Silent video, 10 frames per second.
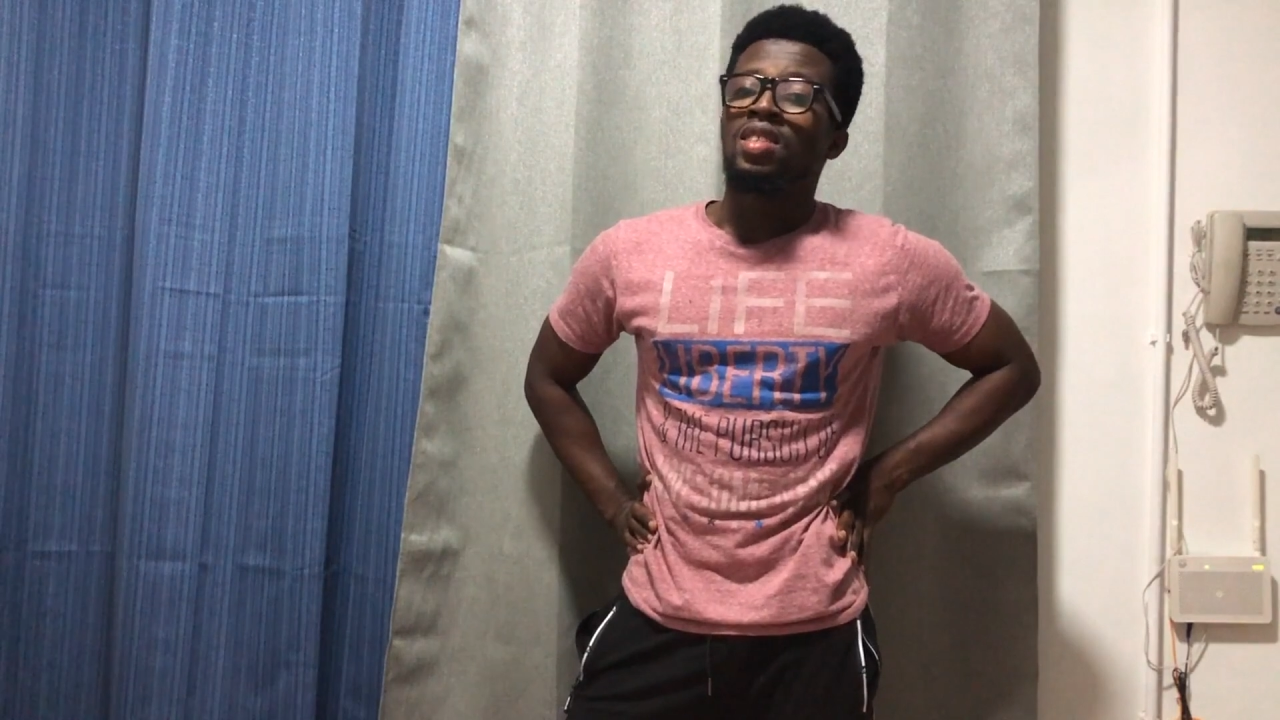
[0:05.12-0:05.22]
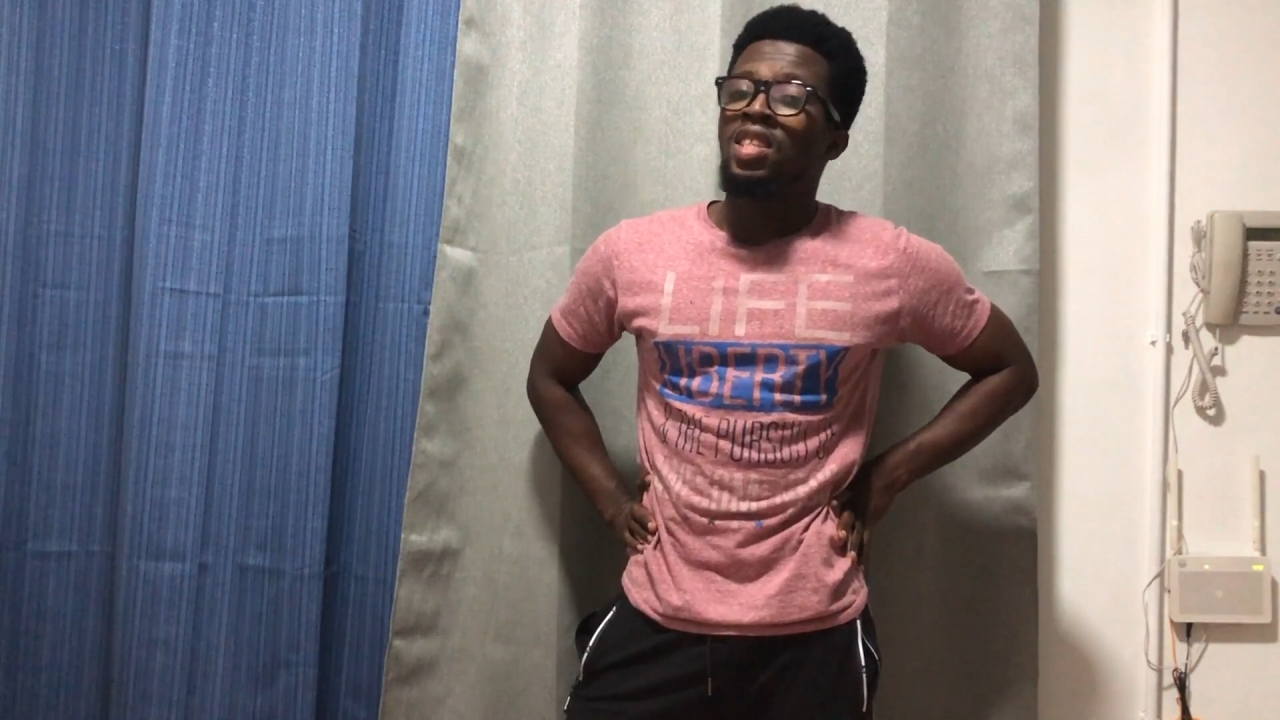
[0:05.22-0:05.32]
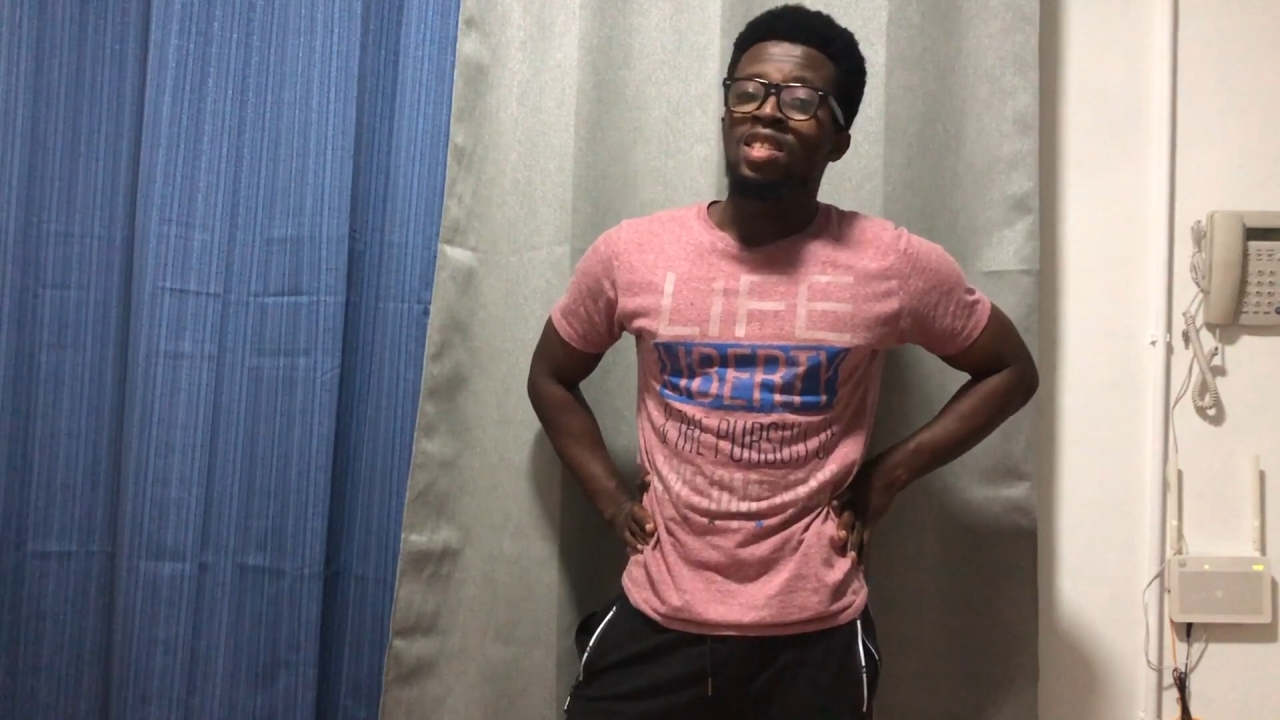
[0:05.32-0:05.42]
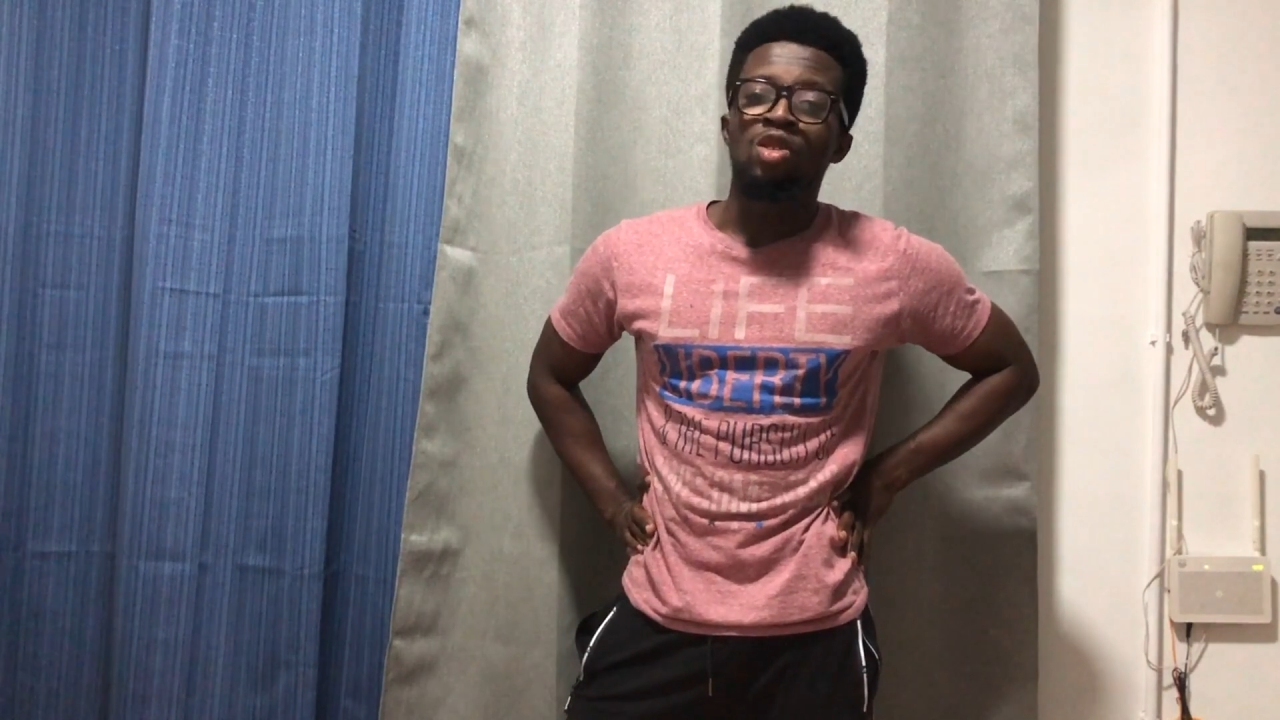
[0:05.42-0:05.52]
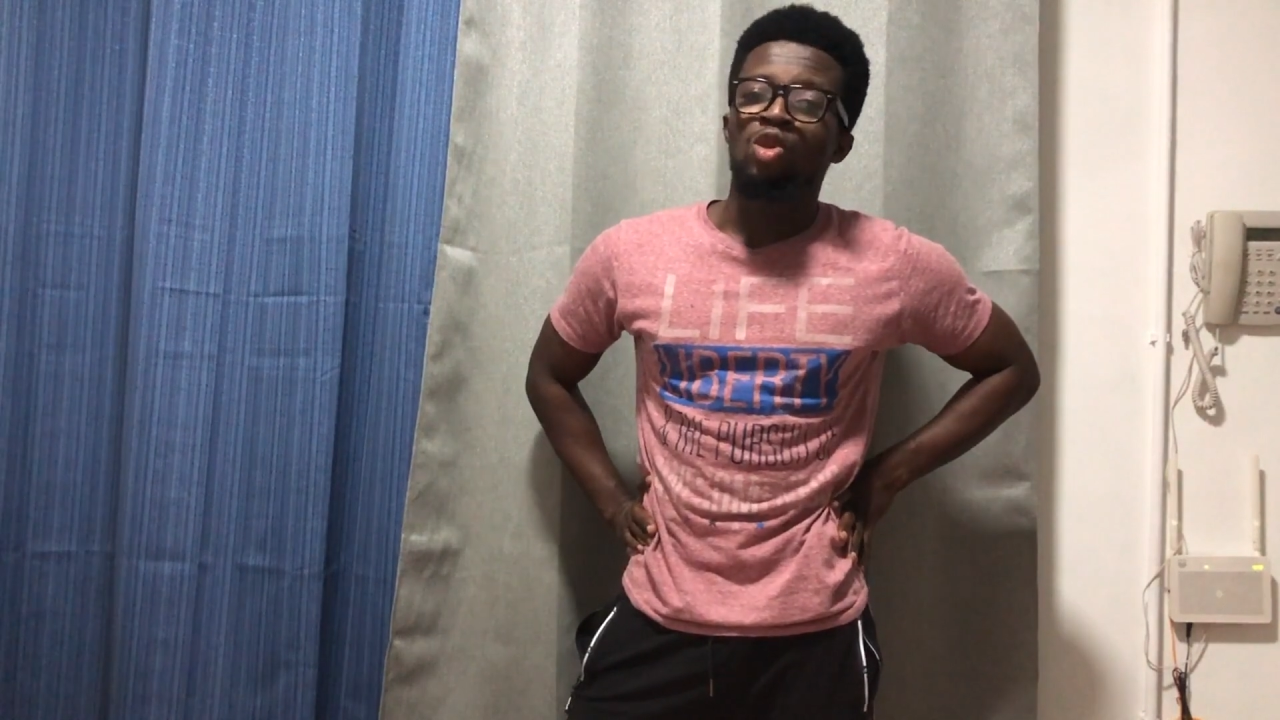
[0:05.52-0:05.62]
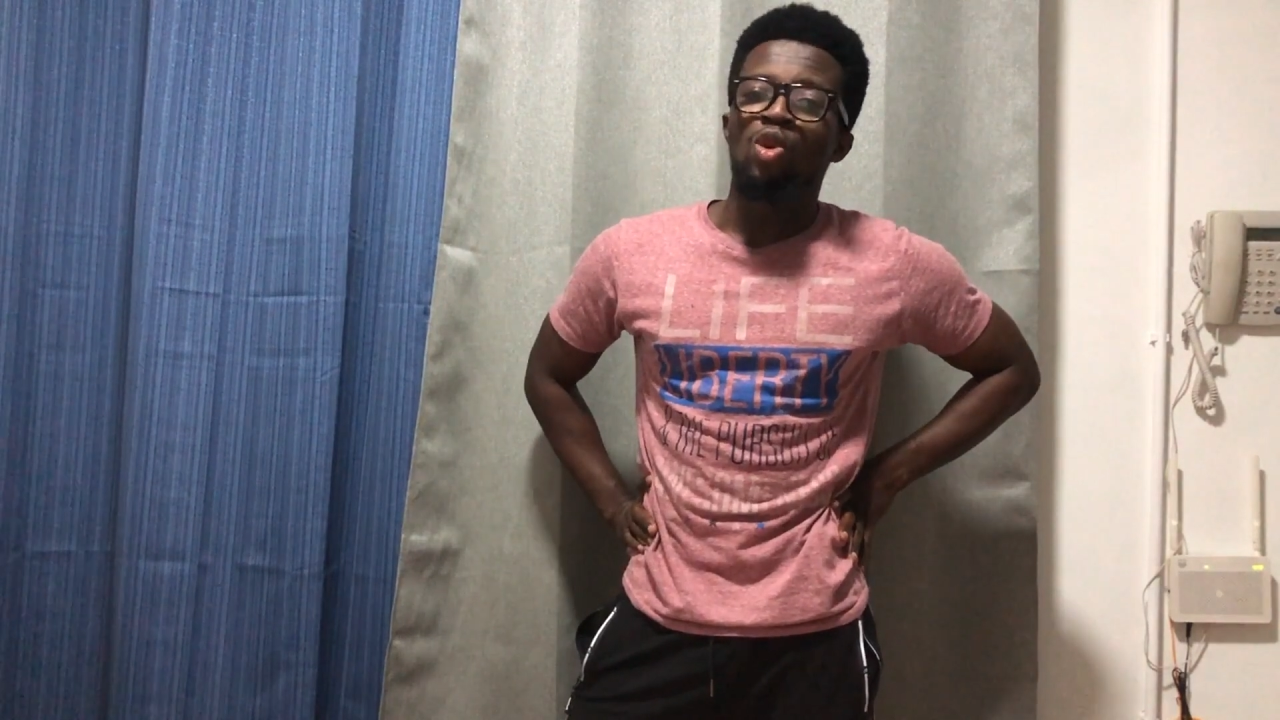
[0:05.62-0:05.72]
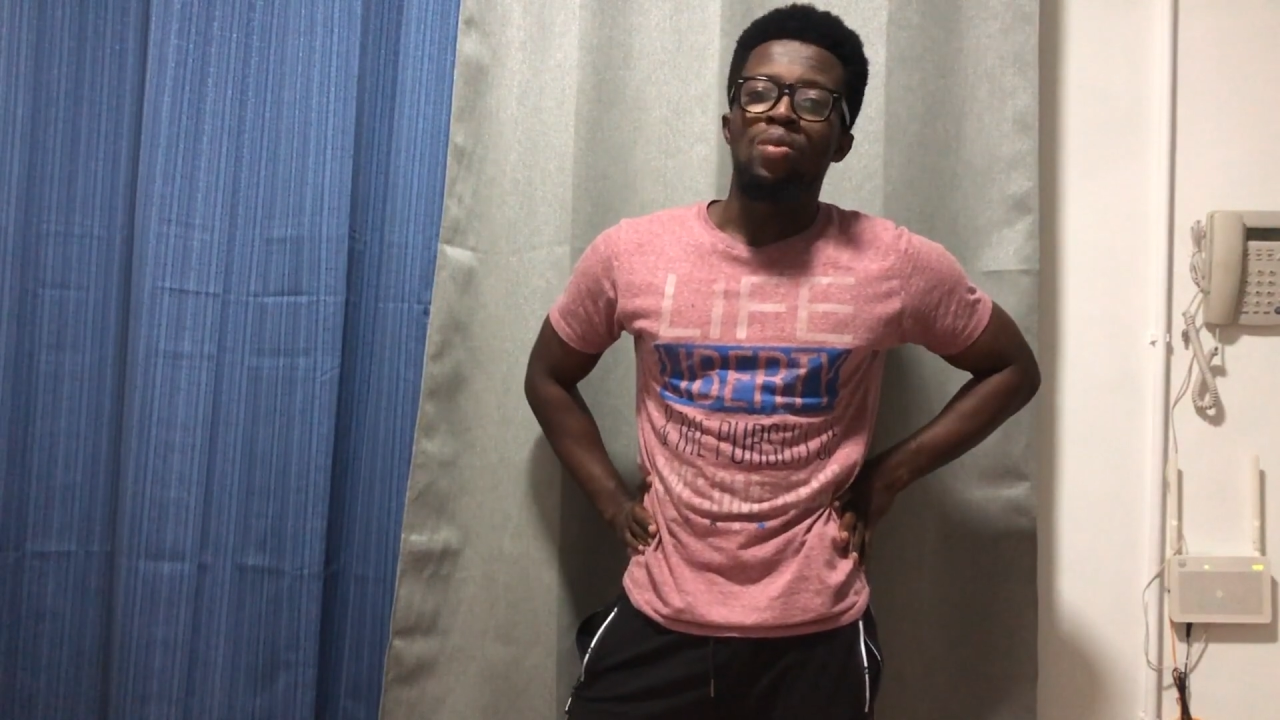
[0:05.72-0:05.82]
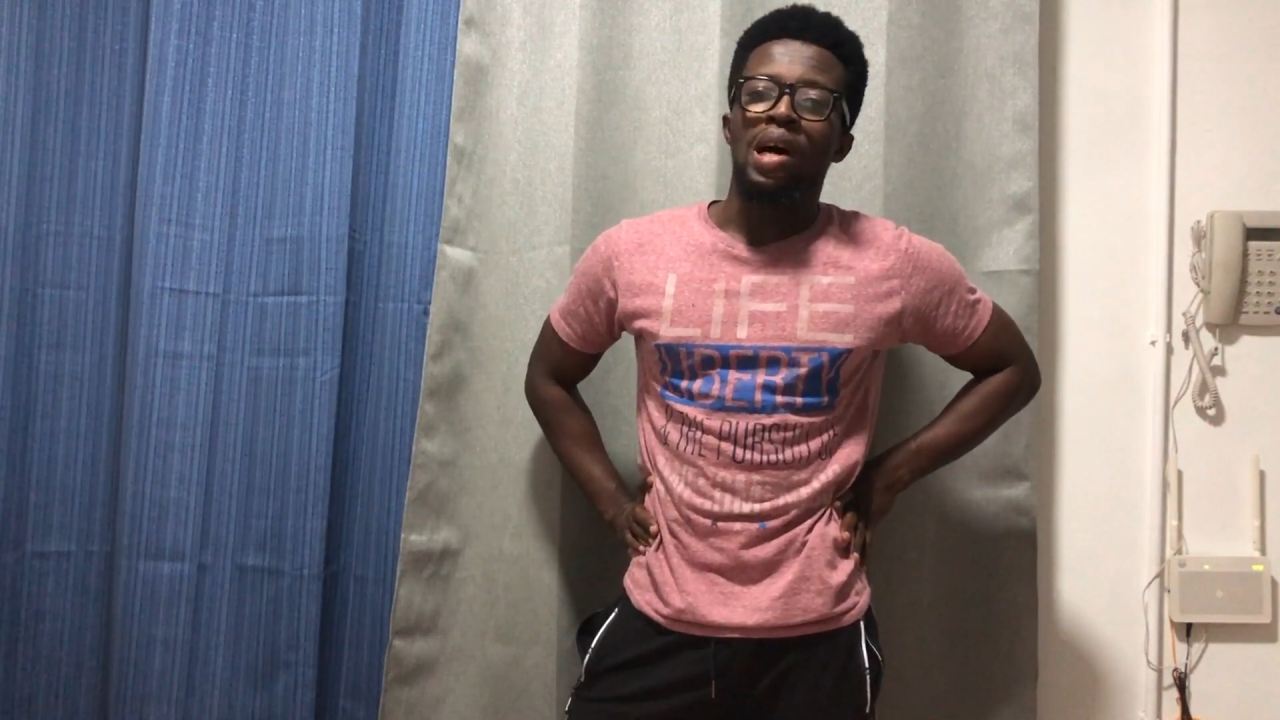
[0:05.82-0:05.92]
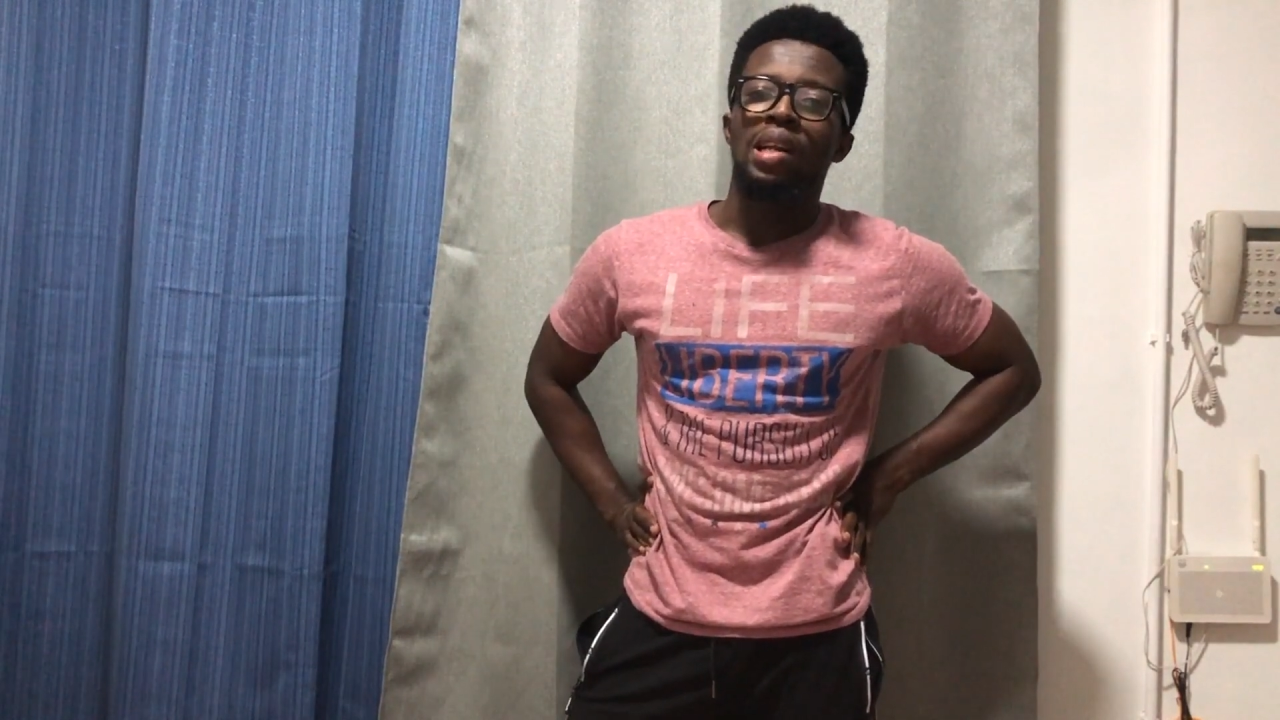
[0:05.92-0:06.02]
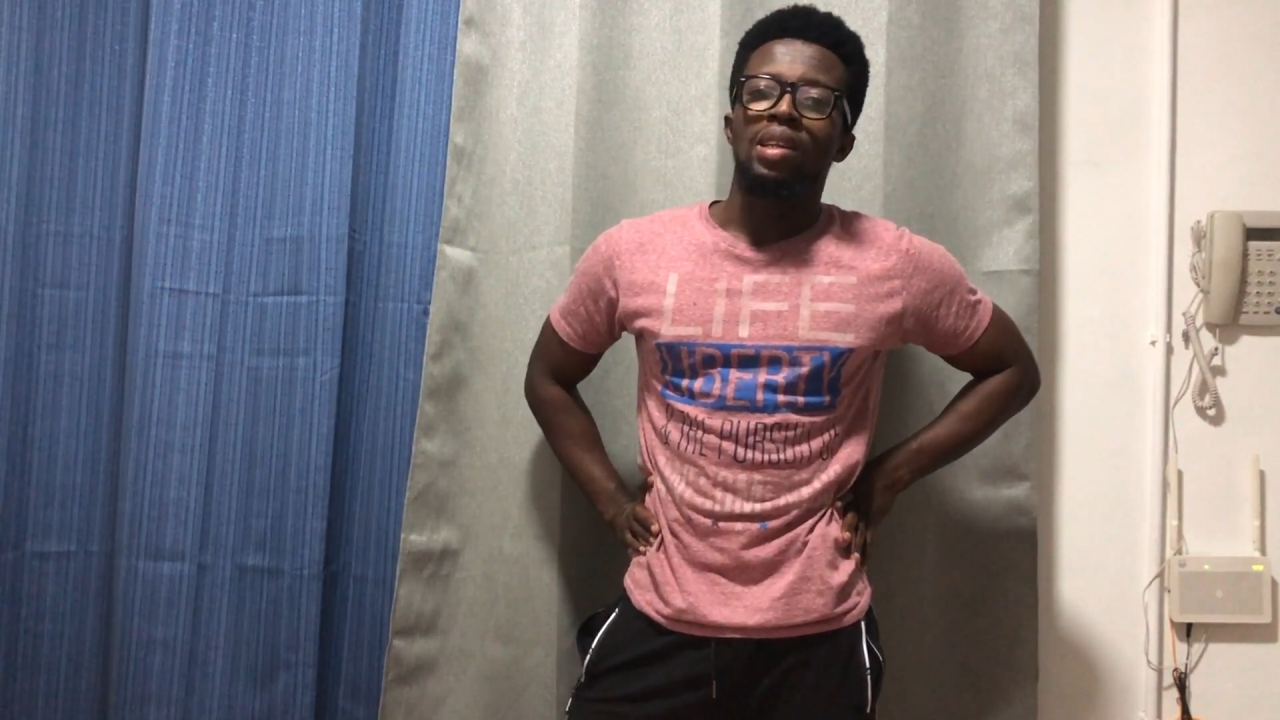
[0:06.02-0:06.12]
This is so
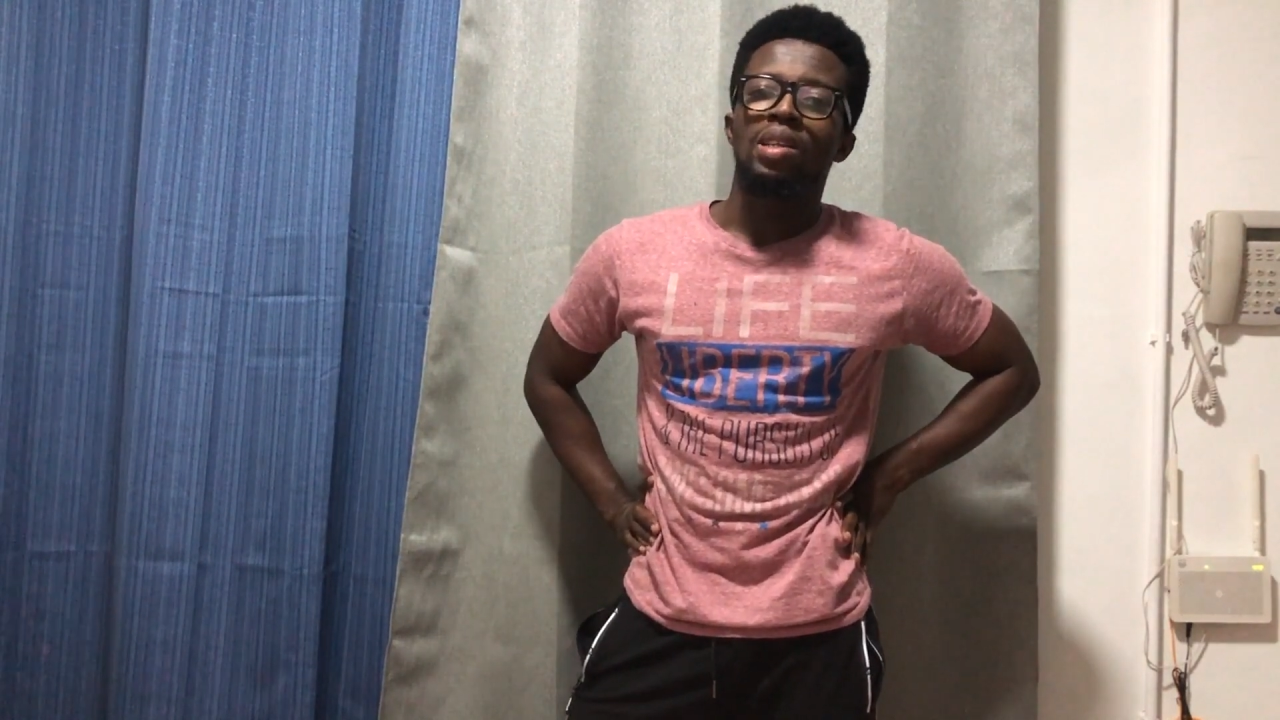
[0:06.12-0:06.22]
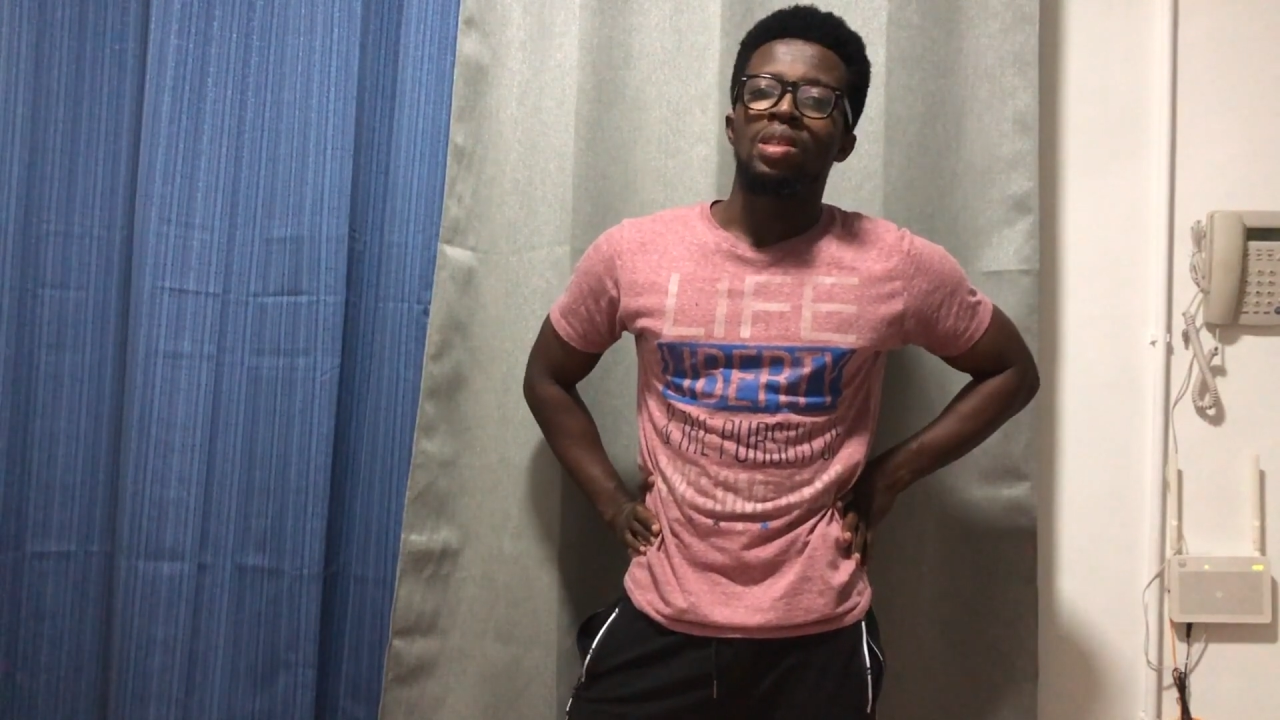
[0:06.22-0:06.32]
bad.